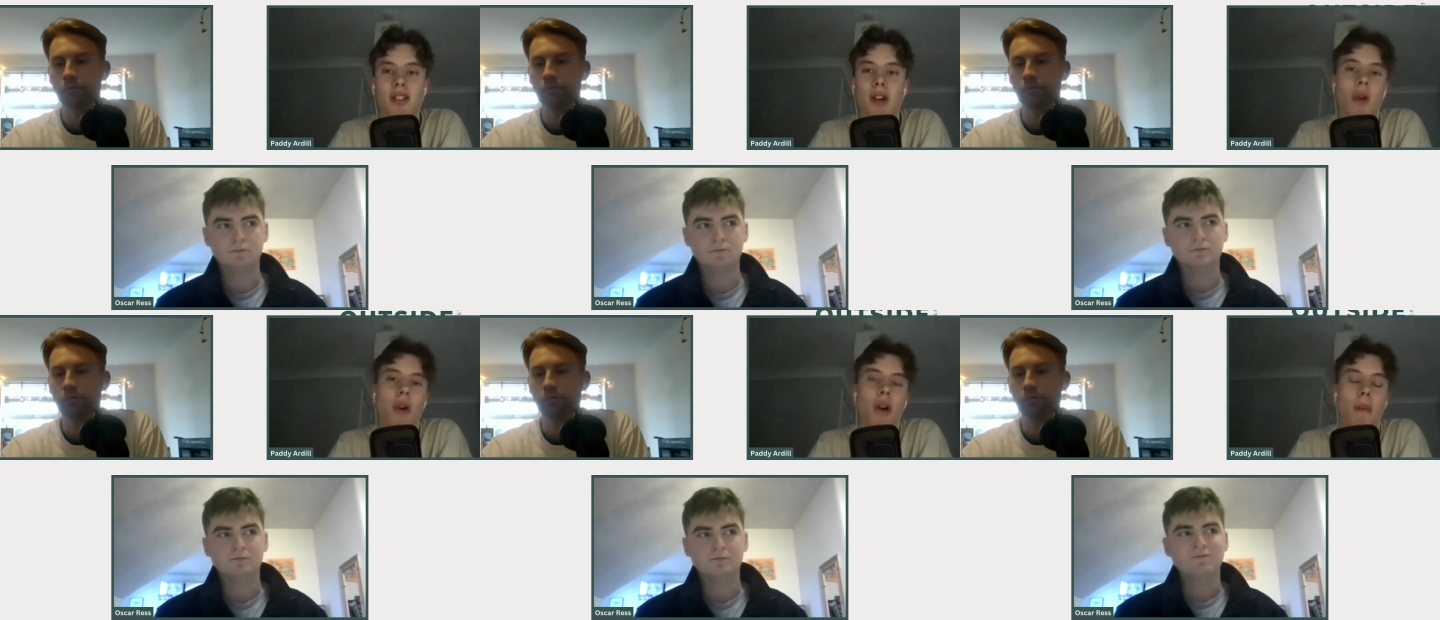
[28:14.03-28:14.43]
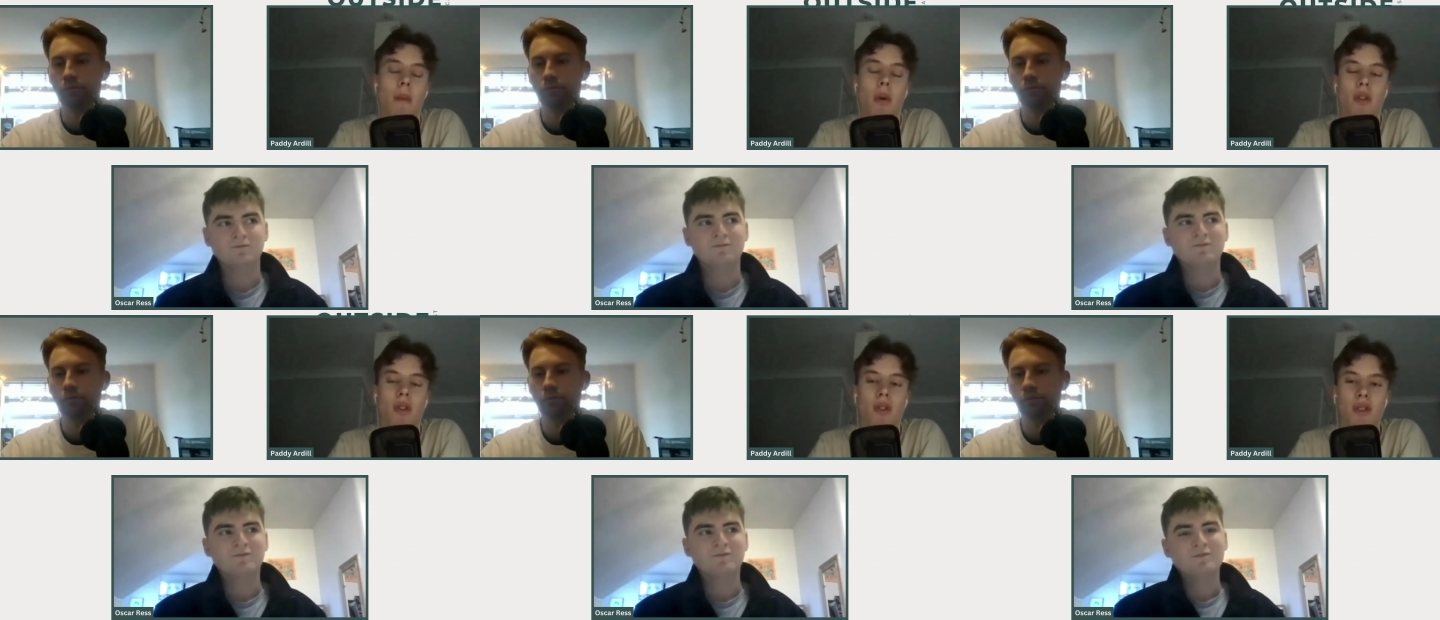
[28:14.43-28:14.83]
Speaker 1: or a
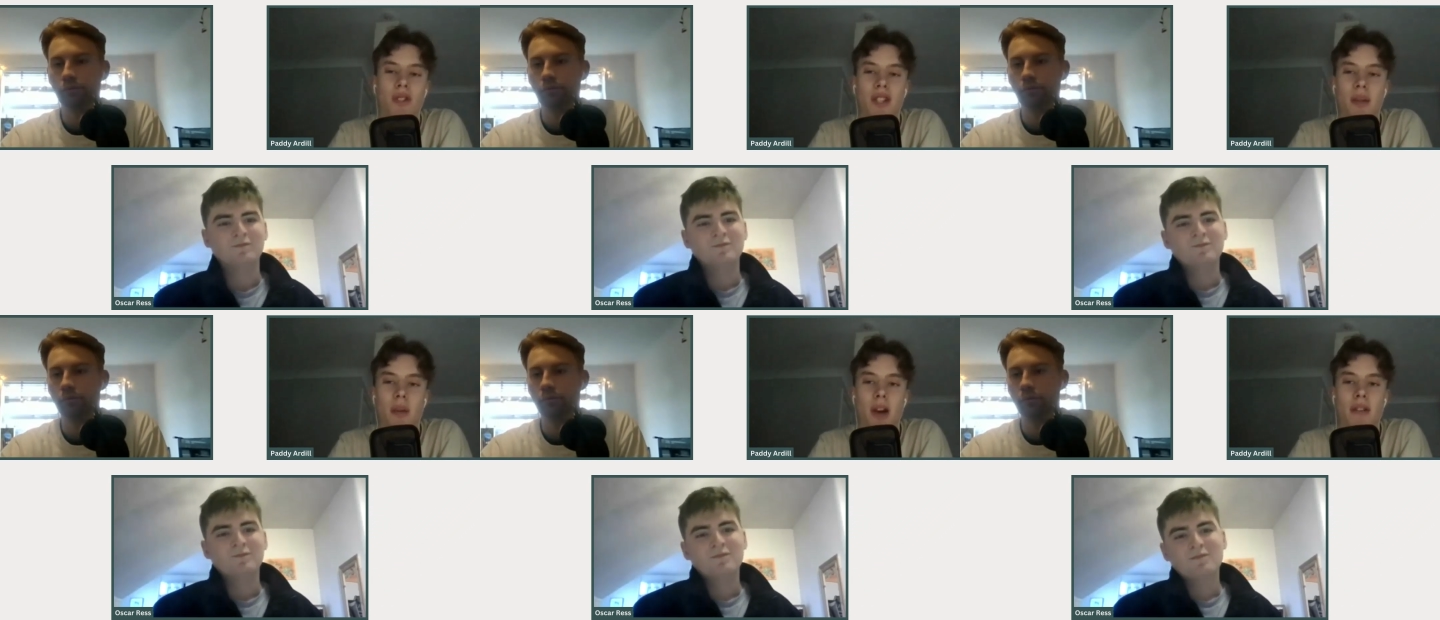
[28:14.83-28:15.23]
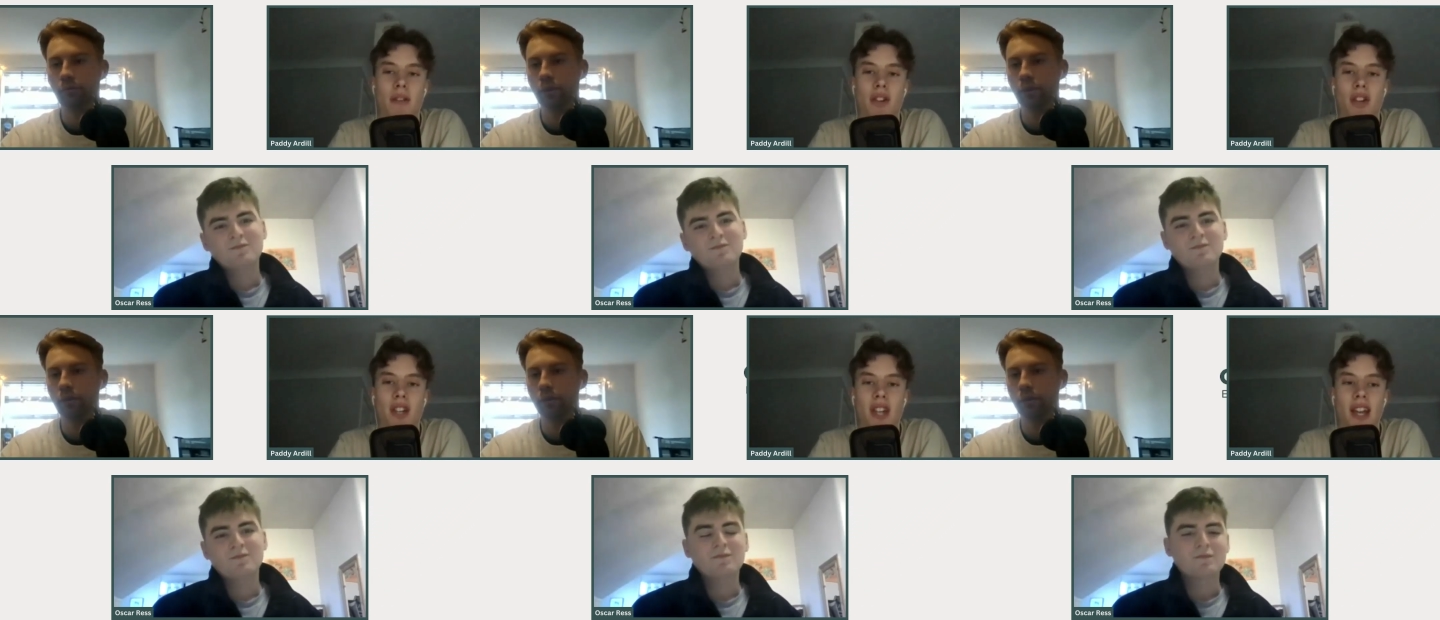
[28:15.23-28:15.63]
more daunting way of
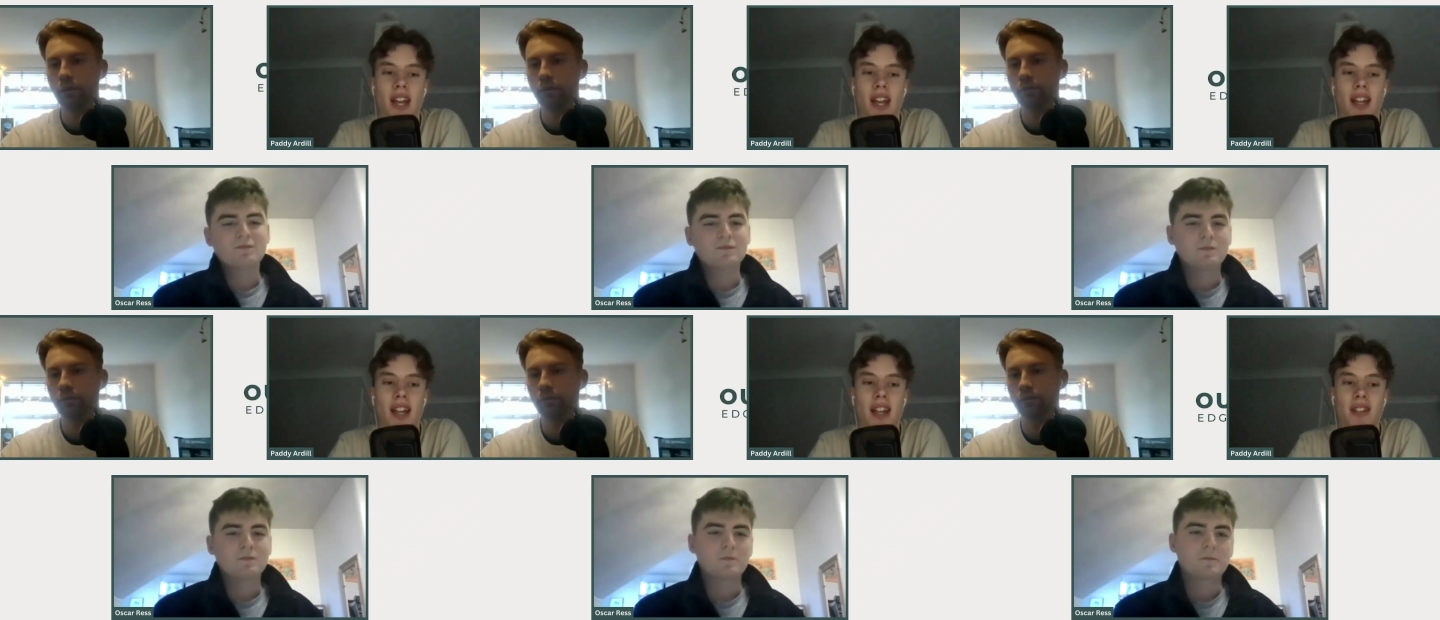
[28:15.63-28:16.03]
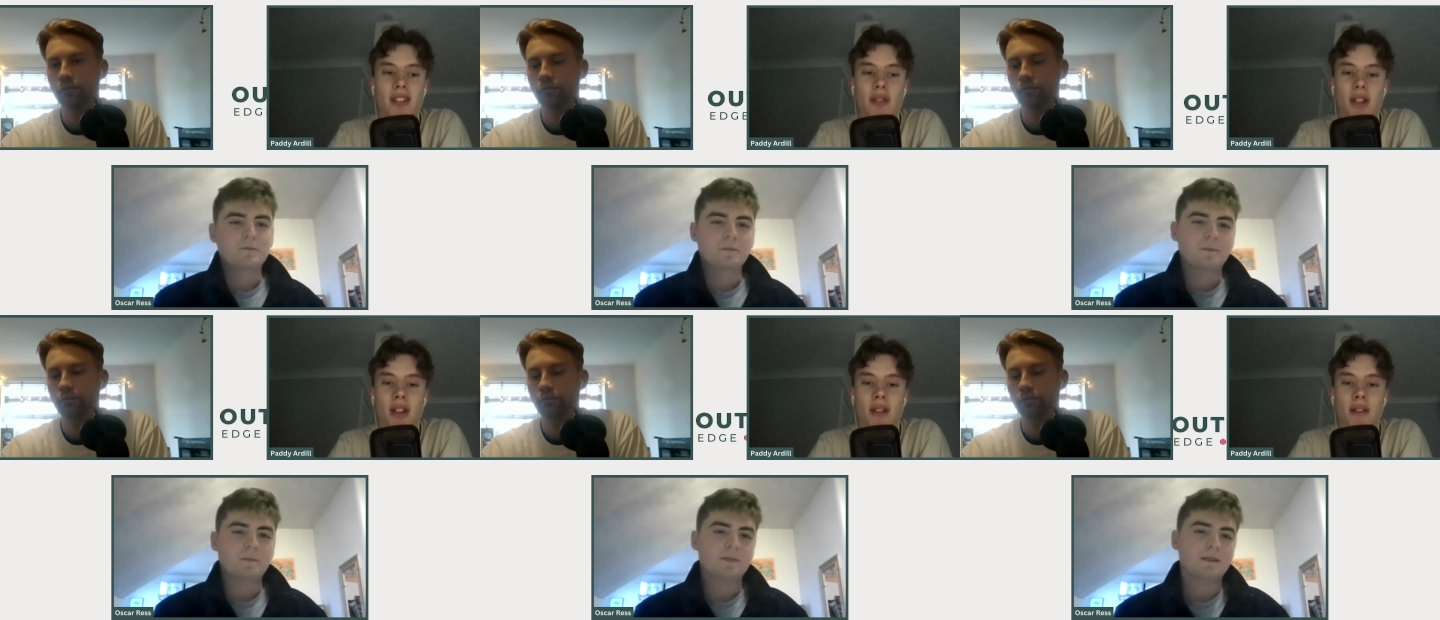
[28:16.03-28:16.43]
looking at it as a
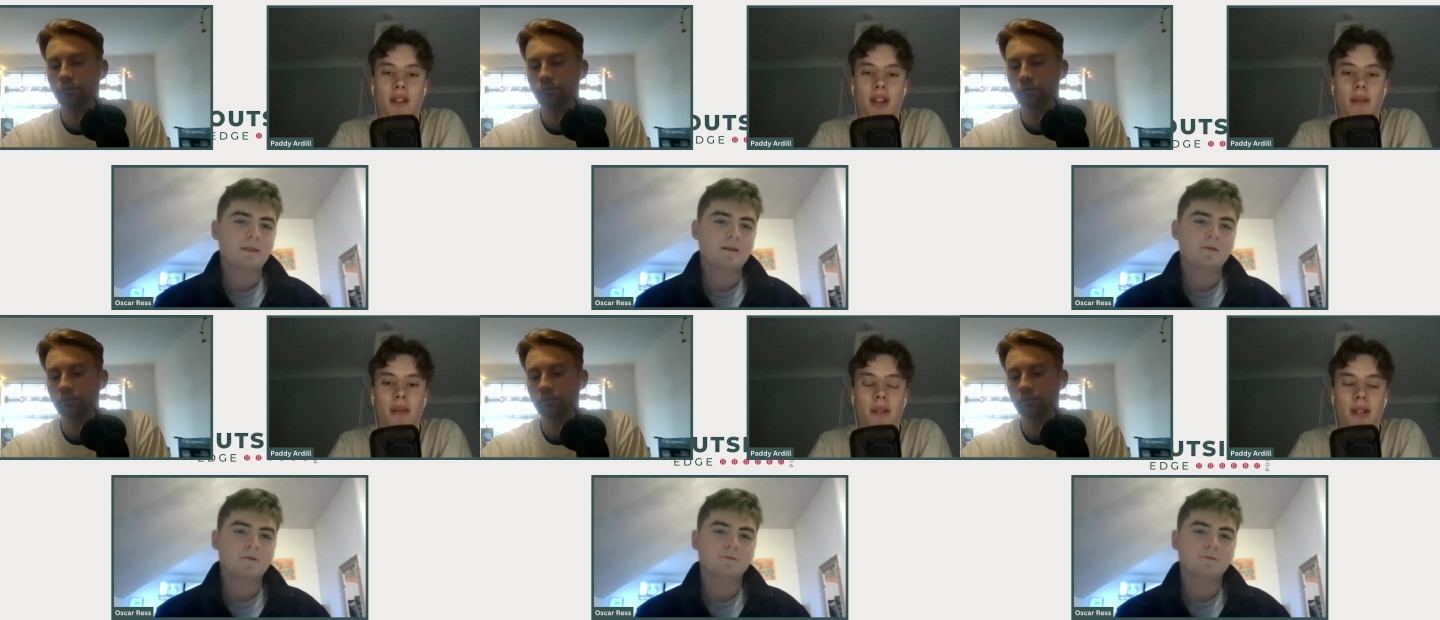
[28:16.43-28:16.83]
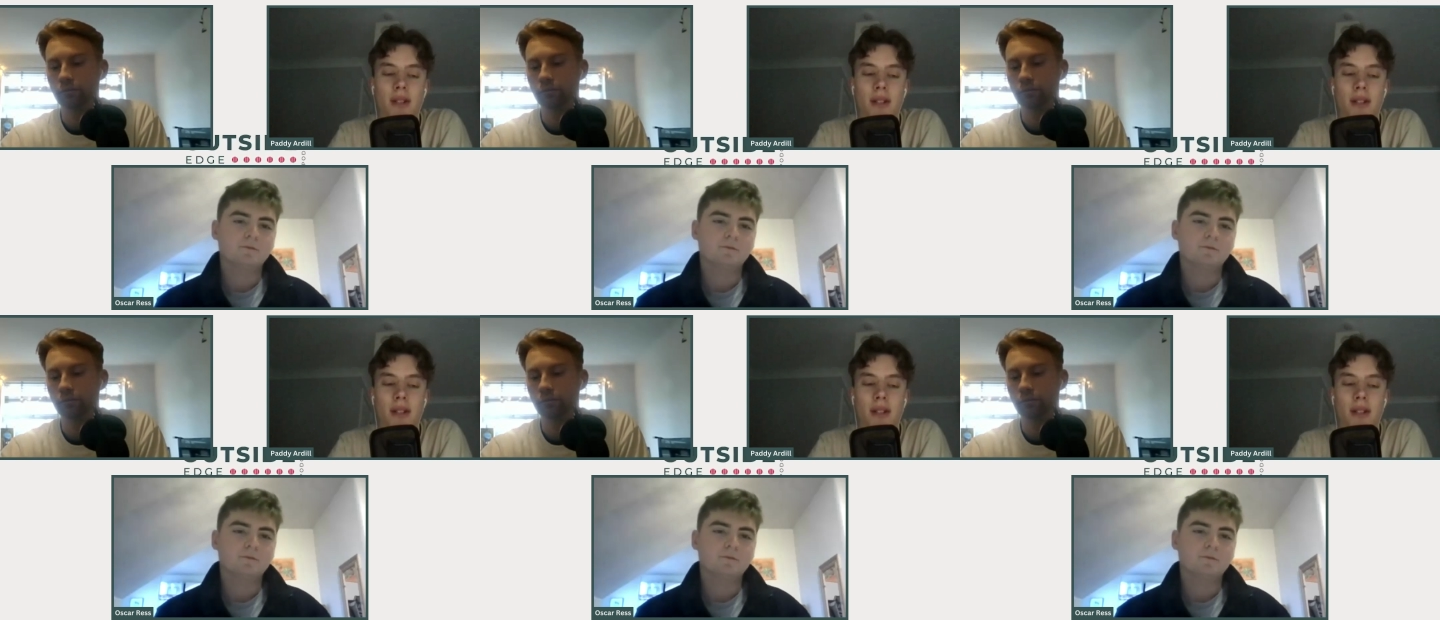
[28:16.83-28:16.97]
cricket fan?